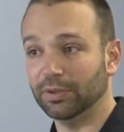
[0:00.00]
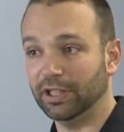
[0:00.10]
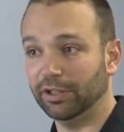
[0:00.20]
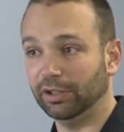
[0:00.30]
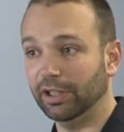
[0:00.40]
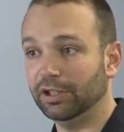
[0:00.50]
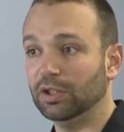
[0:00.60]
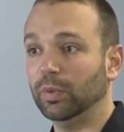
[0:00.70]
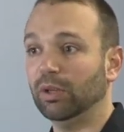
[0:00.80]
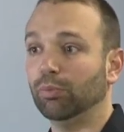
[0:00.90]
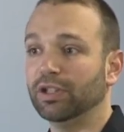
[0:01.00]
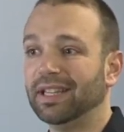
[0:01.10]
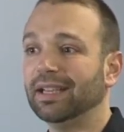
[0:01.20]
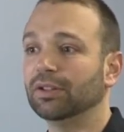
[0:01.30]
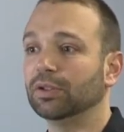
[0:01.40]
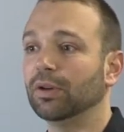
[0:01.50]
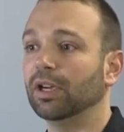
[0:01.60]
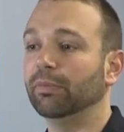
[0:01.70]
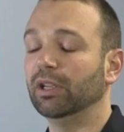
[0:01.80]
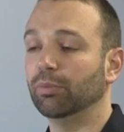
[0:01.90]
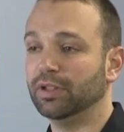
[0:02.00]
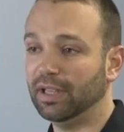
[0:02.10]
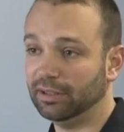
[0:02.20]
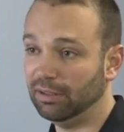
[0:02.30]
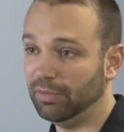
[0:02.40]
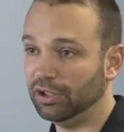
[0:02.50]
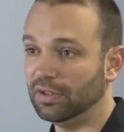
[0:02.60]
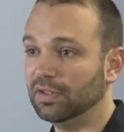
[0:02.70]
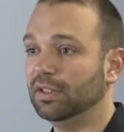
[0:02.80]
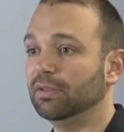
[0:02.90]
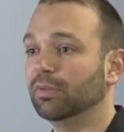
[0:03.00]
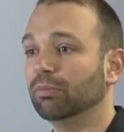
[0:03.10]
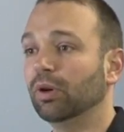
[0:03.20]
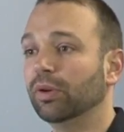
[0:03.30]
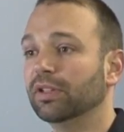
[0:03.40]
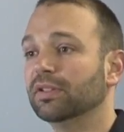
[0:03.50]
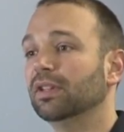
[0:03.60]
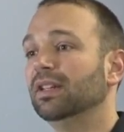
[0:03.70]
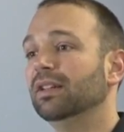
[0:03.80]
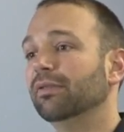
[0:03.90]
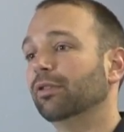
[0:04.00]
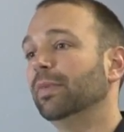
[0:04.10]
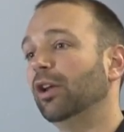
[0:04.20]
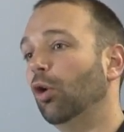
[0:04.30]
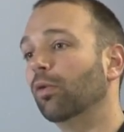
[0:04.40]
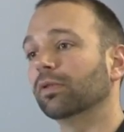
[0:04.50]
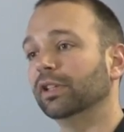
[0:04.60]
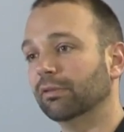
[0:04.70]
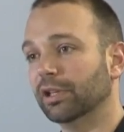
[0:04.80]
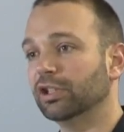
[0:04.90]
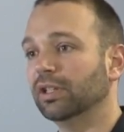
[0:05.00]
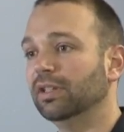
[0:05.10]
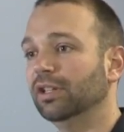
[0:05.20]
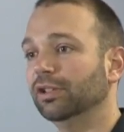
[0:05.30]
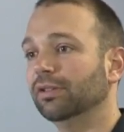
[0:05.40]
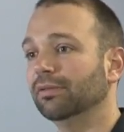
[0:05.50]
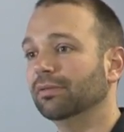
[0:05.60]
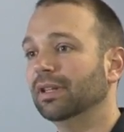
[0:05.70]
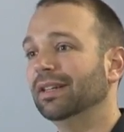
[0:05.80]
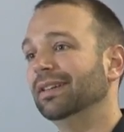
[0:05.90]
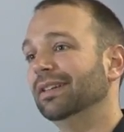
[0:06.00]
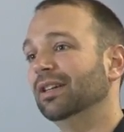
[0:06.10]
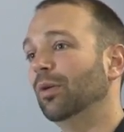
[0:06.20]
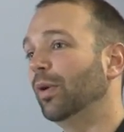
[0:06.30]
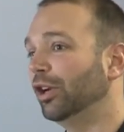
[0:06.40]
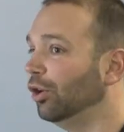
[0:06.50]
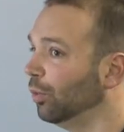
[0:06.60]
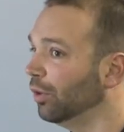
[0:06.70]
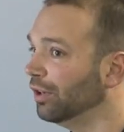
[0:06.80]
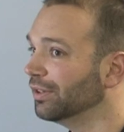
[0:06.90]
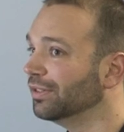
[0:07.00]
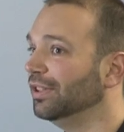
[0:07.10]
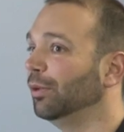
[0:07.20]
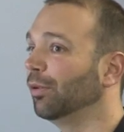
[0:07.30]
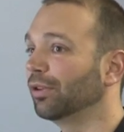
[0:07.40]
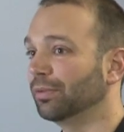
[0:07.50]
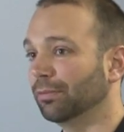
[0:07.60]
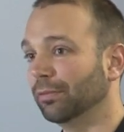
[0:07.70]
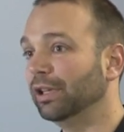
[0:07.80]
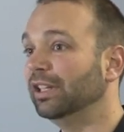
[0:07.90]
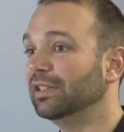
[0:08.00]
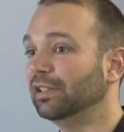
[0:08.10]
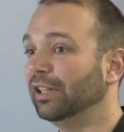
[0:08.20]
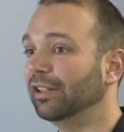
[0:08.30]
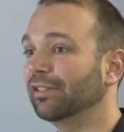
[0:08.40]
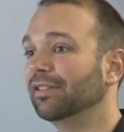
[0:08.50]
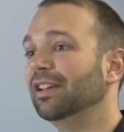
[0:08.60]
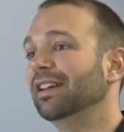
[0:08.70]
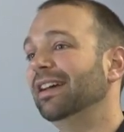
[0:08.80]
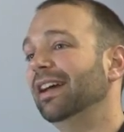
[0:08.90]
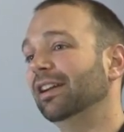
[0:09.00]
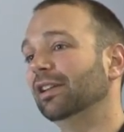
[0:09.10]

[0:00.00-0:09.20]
those calculations, we can protect the truck and we can protect the emissions system components from that overly rich condition. When it all works, it works really slick, and it